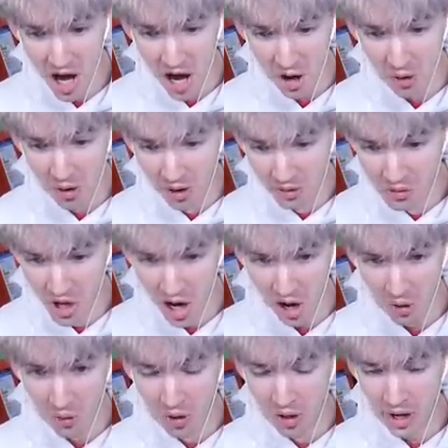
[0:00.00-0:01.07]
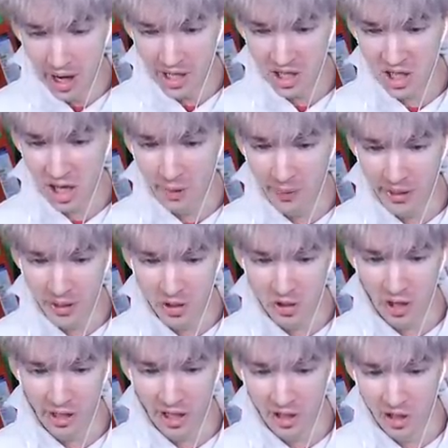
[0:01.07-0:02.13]
No, no. I saw what you were
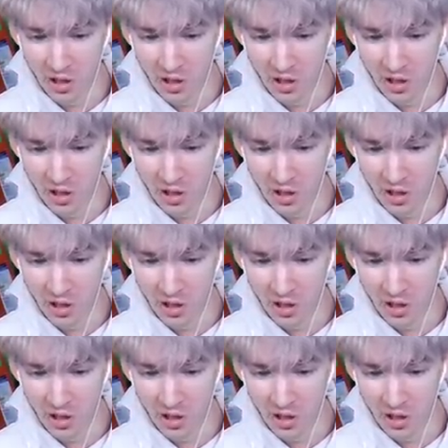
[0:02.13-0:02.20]
trying to